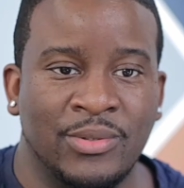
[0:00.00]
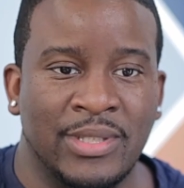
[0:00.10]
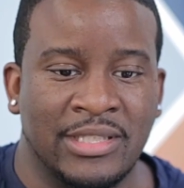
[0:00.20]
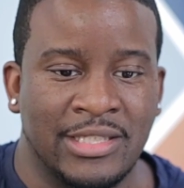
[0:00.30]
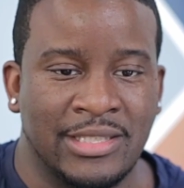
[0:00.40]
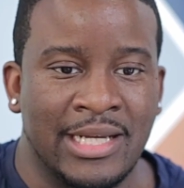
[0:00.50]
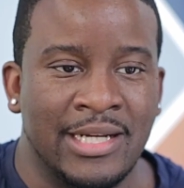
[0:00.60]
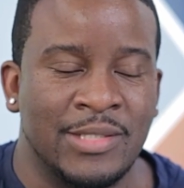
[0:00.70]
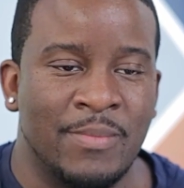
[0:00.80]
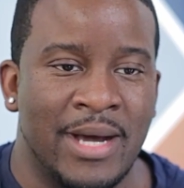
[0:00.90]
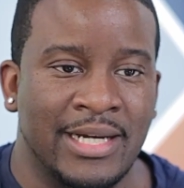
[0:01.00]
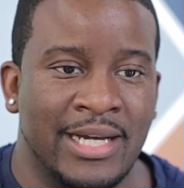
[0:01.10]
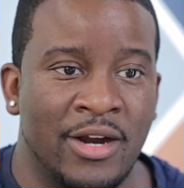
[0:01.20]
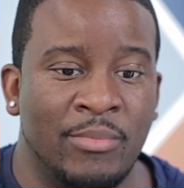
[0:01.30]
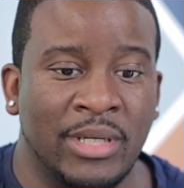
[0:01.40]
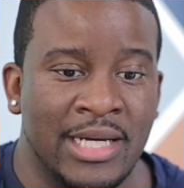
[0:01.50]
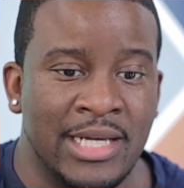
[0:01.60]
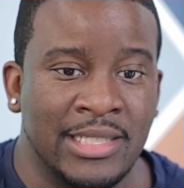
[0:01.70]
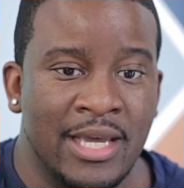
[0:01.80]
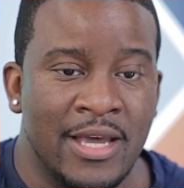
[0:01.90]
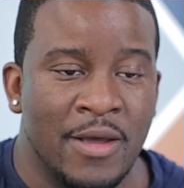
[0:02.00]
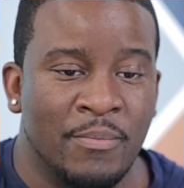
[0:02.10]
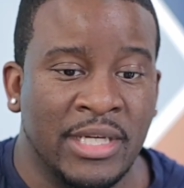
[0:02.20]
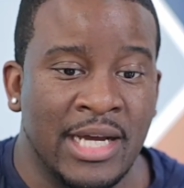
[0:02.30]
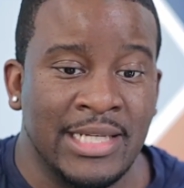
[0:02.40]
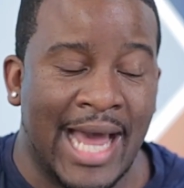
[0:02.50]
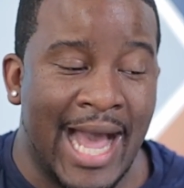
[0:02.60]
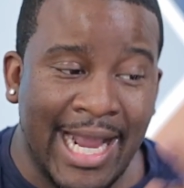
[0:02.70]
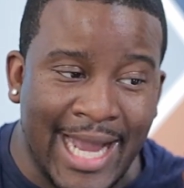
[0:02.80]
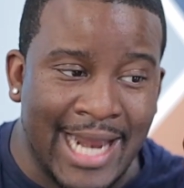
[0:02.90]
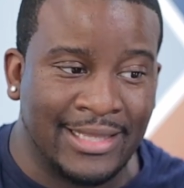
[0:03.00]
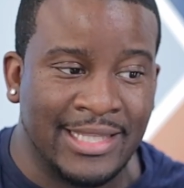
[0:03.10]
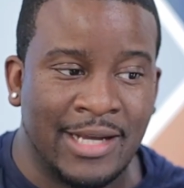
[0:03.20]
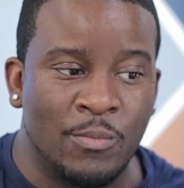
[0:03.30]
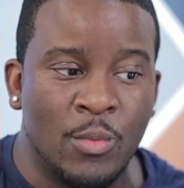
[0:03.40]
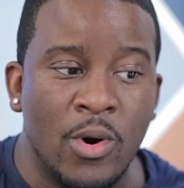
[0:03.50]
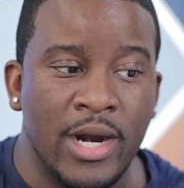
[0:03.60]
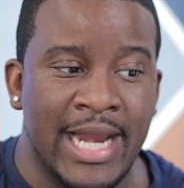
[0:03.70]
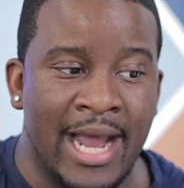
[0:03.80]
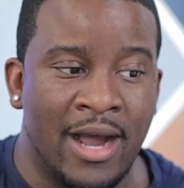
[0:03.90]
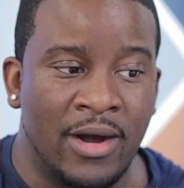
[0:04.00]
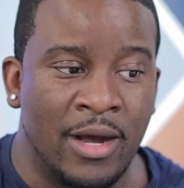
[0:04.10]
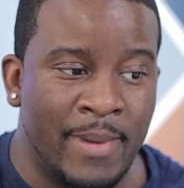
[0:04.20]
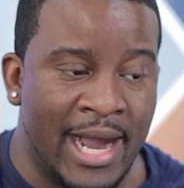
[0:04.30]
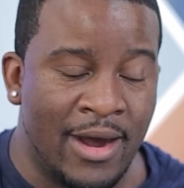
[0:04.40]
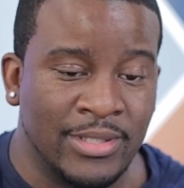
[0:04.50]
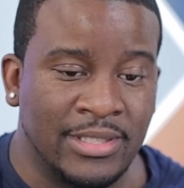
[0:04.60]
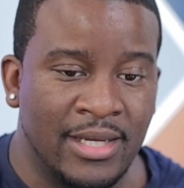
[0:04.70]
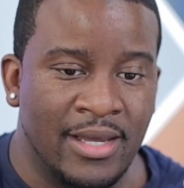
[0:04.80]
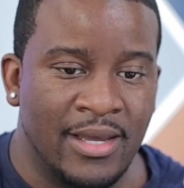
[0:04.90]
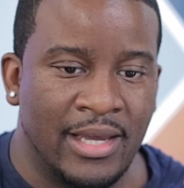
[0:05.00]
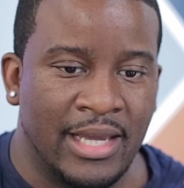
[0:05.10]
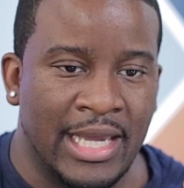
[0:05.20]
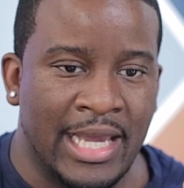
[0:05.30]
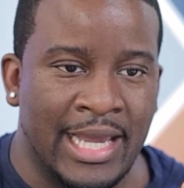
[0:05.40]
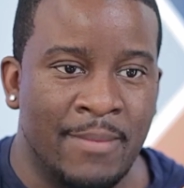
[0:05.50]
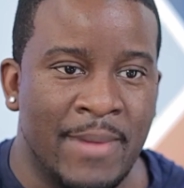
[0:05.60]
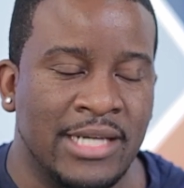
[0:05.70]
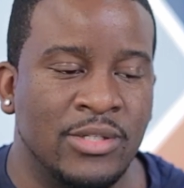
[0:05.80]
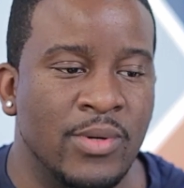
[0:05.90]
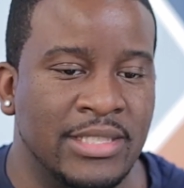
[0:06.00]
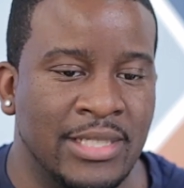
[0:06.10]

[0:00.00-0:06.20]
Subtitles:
you in this modern era, because I got to think more now about, am I doing